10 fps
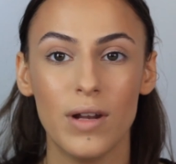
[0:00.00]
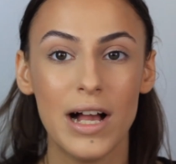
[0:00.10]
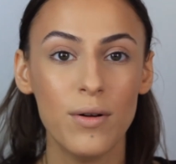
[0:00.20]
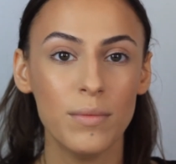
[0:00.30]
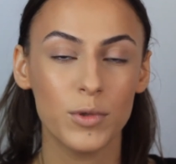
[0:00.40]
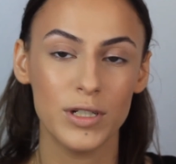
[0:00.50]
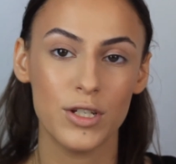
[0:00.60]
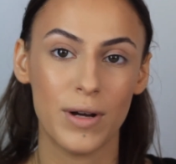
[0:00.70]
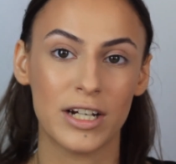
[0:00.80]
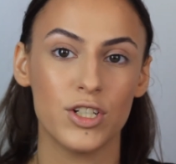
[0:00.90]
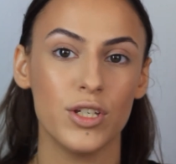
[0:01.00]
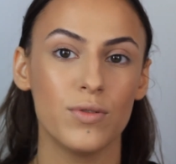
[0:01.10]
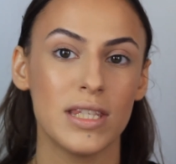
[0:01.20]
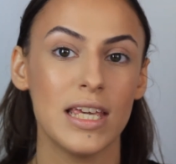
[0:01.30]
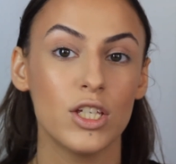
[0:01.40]
now I'm going to actually
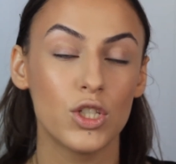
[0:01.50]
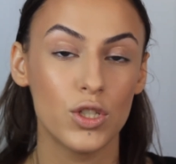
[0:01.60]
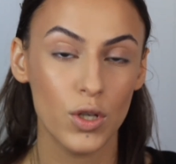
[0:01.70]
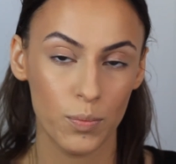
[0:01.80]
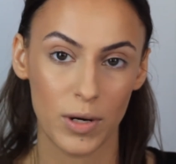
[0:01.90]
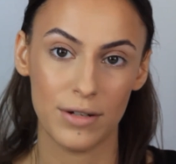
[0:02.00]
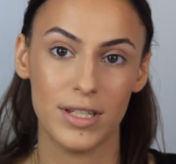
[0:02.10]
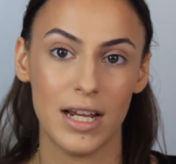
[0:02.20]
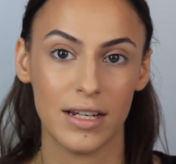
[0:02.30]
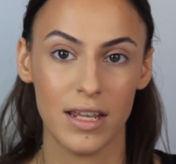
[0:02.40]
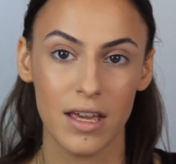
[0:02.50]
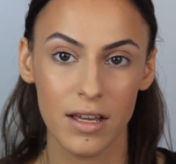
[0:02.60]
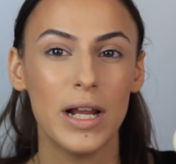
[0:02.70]
use the soap brows technique.